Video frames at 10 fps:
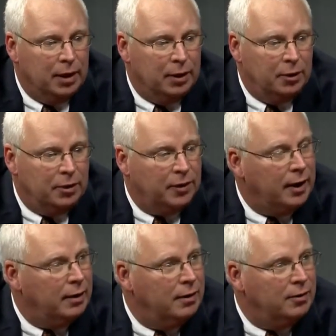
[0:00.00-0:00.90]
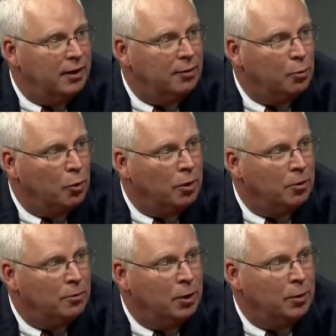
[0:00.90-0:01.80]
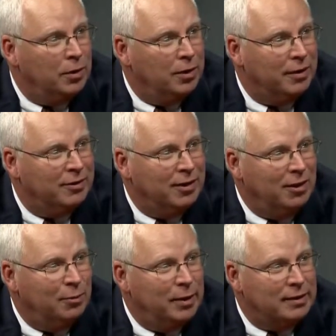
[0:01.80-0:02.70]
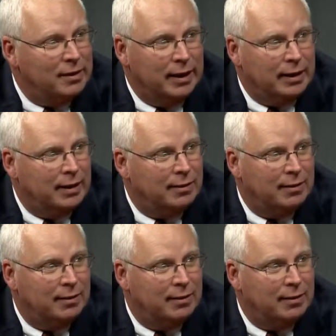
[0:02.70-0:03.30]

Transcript: You just had a Steve Moore interview, and Steve mentioned that.